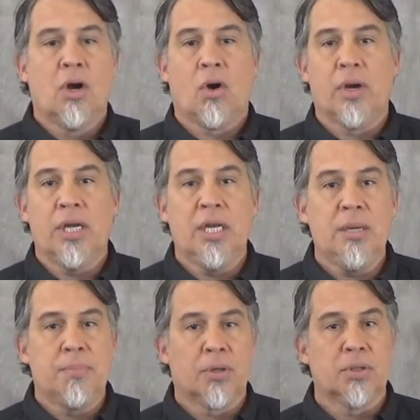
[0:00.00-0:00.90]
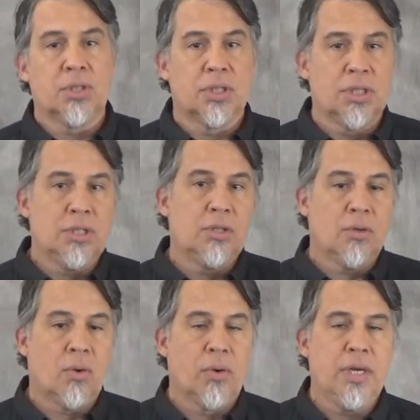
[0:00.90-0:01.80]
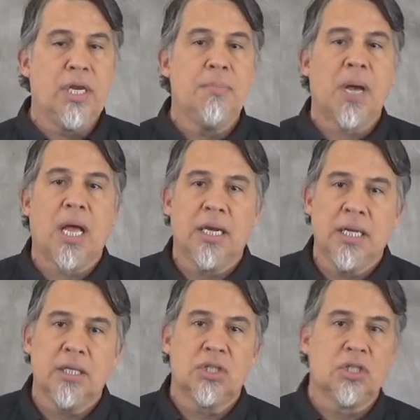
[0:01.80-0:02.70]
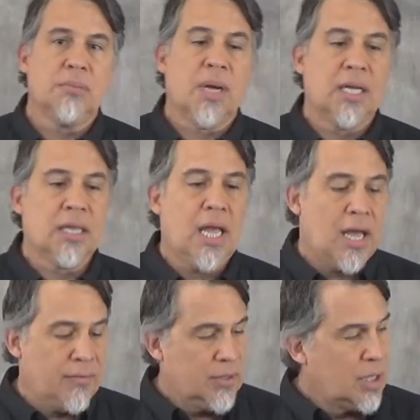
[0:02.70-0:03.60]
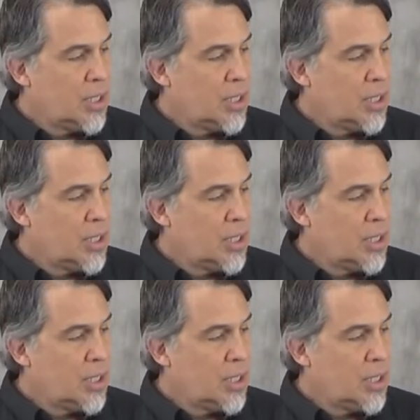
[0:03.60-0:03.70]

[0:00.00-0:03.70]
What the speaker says: or any person or anybody is to my left,